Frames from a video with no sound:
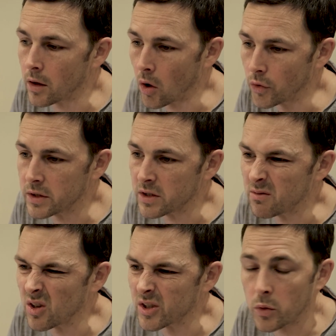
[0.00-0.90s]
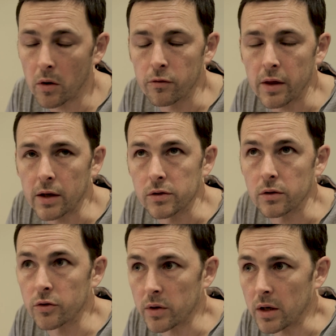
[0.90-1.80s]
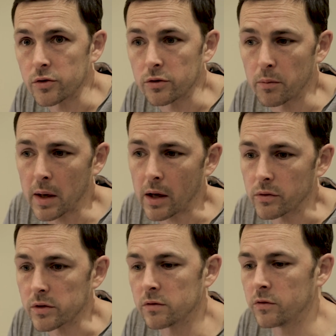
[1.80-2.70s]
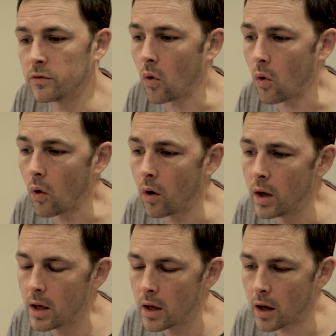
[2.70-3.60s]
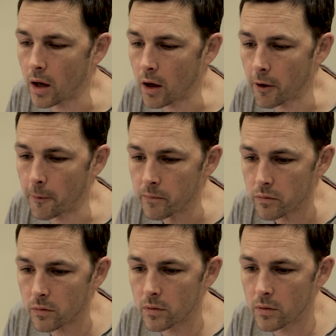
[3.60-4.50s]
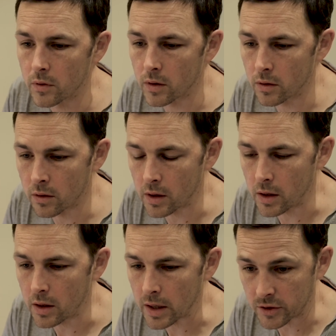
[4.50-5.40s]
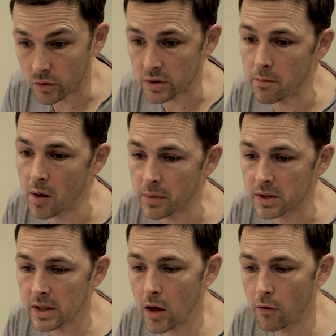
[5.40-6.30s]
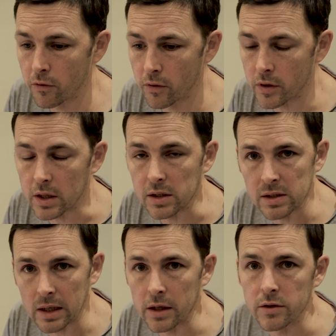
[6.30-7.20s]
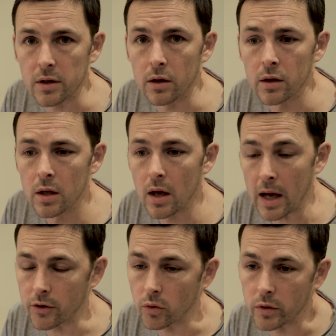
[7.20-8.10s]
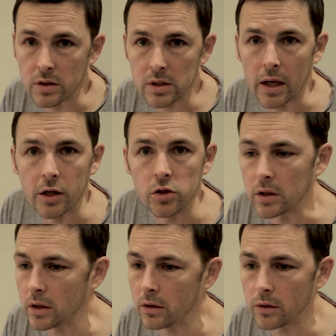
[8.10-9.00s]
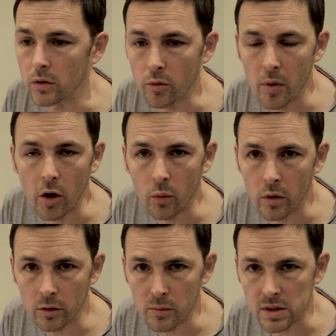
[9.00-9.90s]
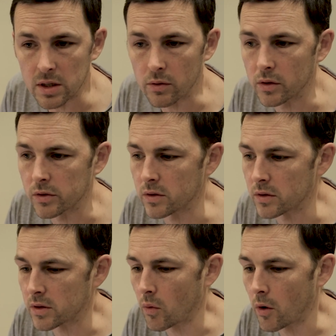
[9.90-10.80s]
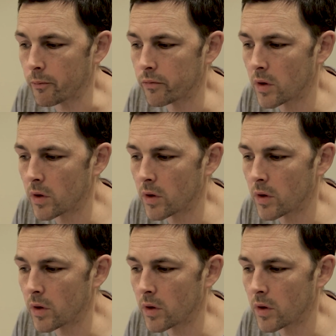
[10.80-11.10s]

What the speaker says: whole system costs £12,300 for the air source heat pump itself, the cylinder, and all the installation, including all the pipework and materials and so on.